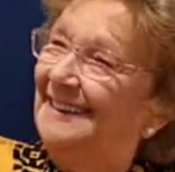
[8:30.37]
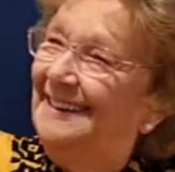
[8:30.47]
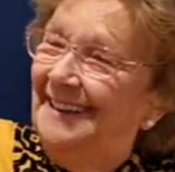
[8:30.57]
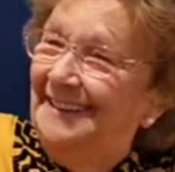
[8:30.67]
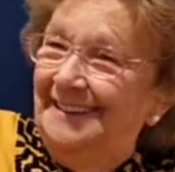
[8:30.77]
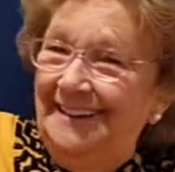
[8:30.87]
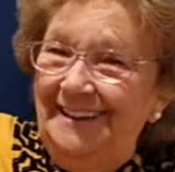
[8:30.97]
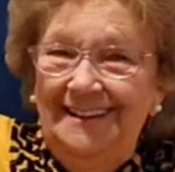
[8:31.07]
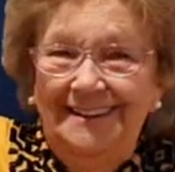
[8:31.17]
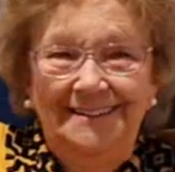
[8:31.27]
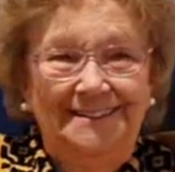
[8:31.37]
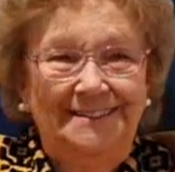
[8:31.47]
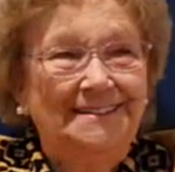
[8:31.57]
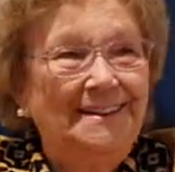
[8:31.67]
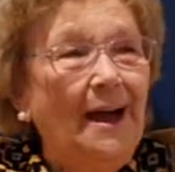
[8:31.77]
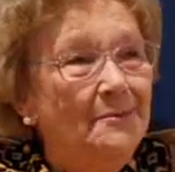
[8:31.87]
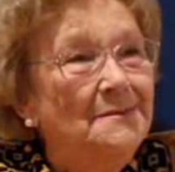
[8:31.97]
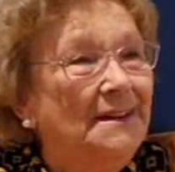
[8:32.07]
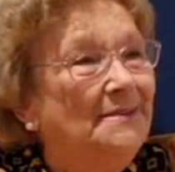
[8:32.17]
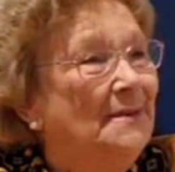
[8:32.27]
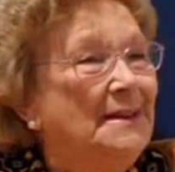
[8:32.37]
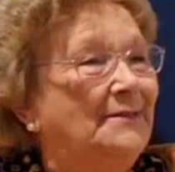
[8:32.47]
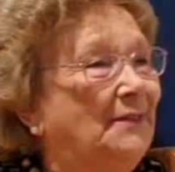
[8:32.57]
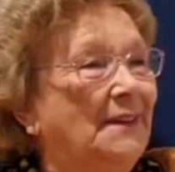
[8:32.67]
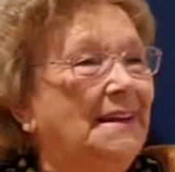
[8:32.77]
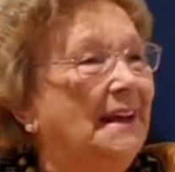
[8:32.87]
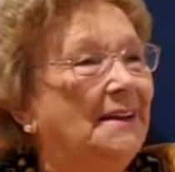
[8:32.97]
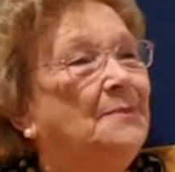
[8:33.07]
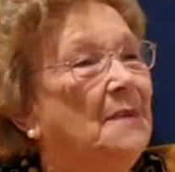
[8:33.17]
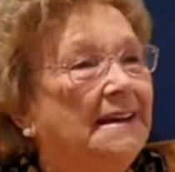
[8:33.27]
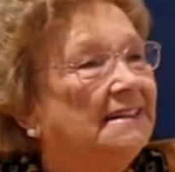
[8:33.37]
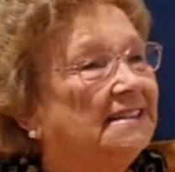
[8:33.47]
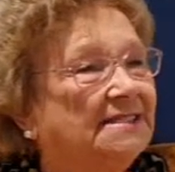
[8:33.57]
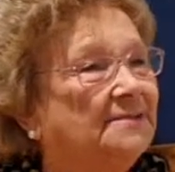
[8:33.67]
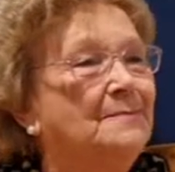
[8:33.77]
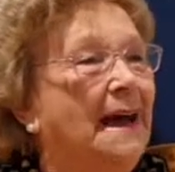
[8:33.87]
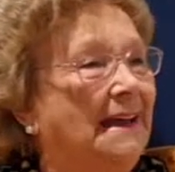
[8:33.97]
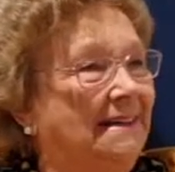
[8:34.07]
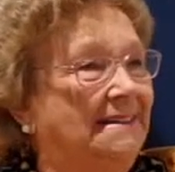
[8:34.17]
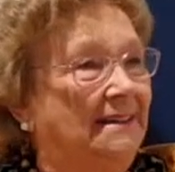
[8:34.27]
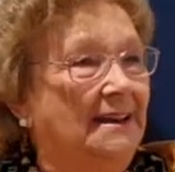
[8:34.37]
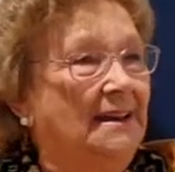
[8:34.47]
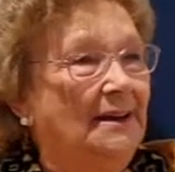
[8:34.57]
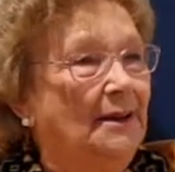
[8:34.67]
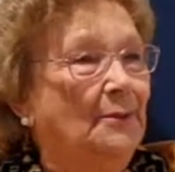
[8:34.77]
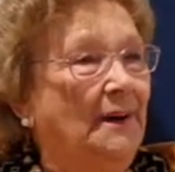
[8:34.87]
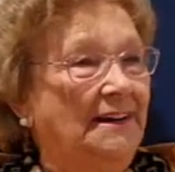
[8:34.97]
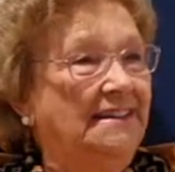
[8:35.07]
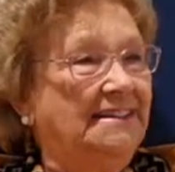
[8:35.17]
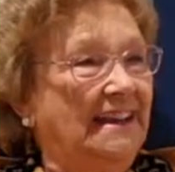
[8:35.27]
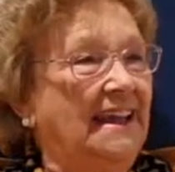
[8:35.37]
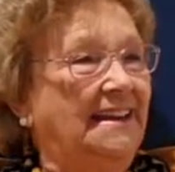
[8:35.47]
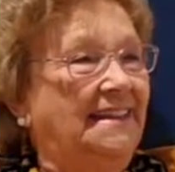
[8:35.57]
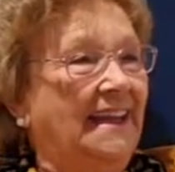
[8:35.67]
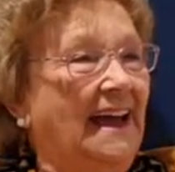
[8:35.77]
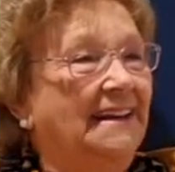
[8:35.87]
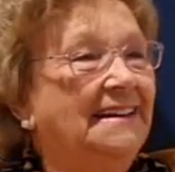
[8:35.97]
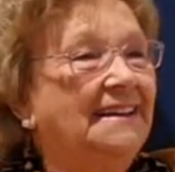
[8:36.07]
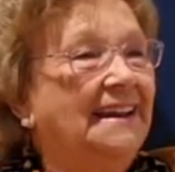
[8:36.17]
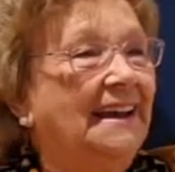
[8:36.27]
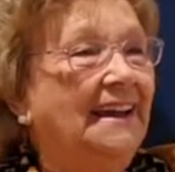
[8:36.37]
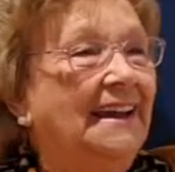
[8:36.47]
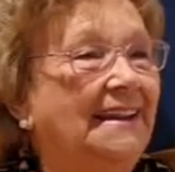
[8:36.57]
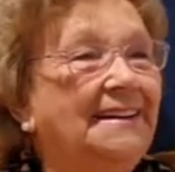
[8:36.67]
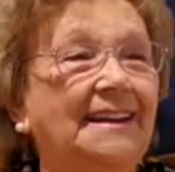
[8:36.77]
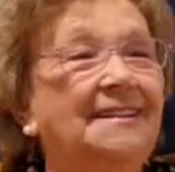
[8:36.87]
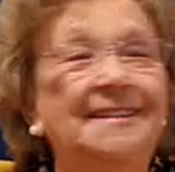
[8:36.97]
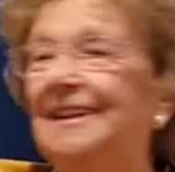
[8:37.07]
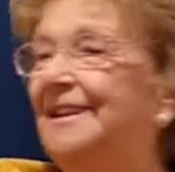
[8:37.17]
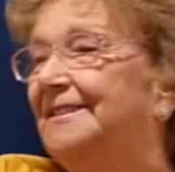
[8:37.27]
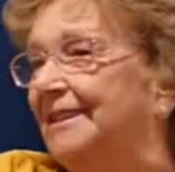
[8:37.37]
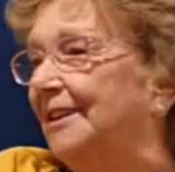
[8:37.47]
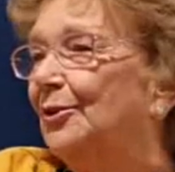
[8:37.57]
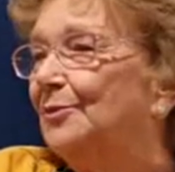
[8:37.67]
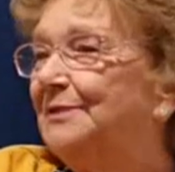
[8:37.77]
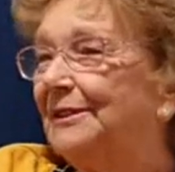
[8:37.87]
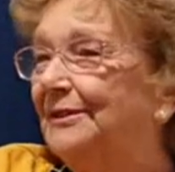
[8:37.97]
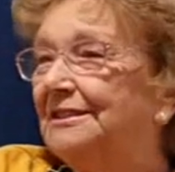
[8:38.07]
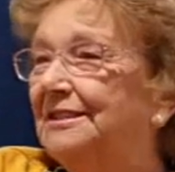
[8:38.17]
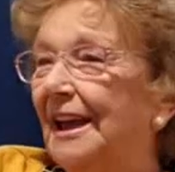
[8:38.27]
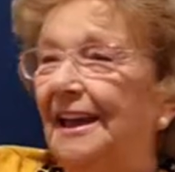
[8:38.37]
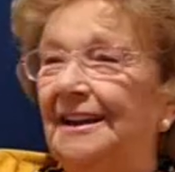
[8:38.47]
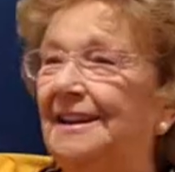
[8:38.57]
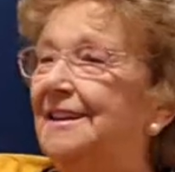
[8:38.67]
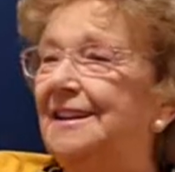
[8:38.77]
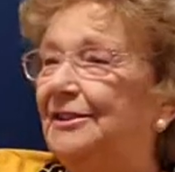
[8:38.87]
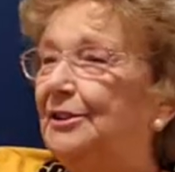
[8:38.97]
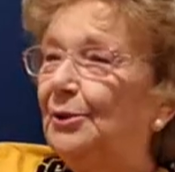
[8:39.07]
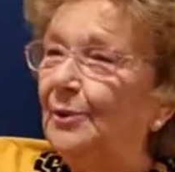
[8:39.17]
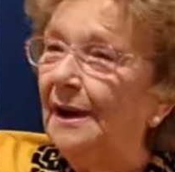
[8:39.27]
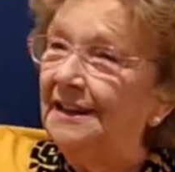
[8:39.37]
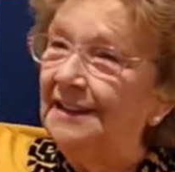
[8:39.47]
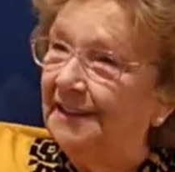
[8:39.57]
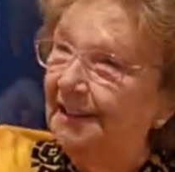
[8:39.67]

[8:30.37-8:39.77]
and that made me feel. It made a smile when he said that. He didn't need to come to this. Didn't need to do anything.